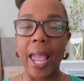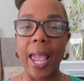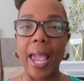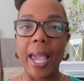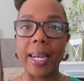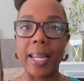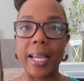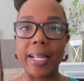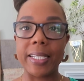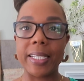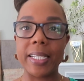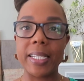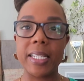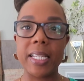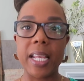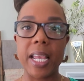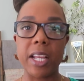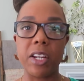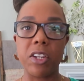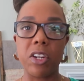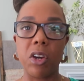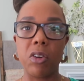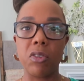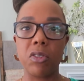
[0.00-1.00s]
And I did
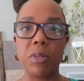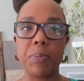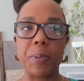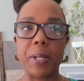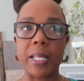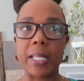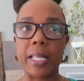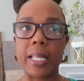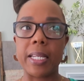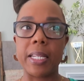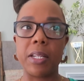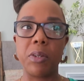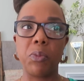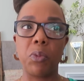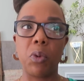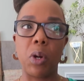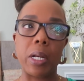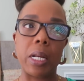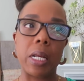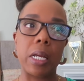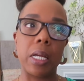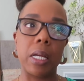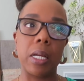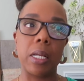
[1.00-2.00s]
take notes because I didn't
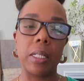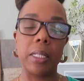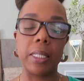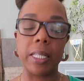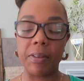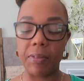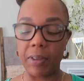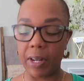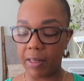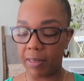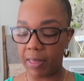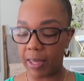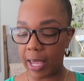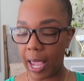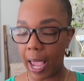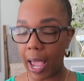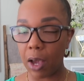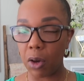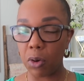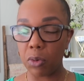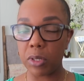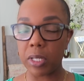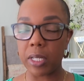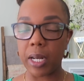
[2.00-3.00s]
want to leave anything
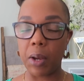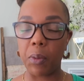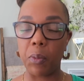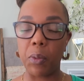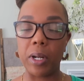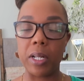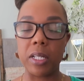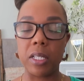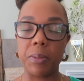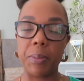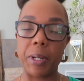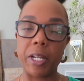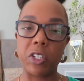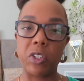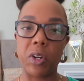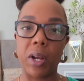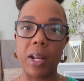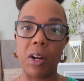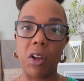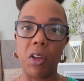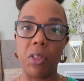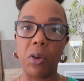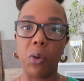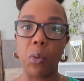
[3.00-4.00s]
out, and I wanted to make sure
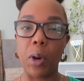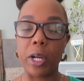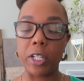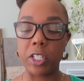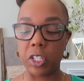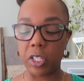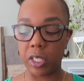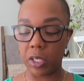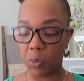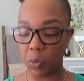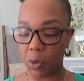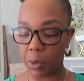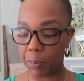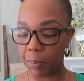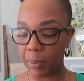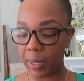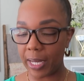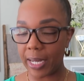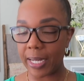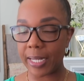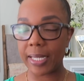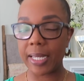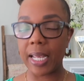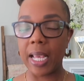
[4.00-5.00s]
I had all the questions in one
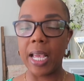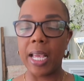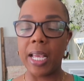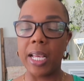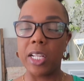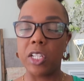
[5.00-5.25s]
place.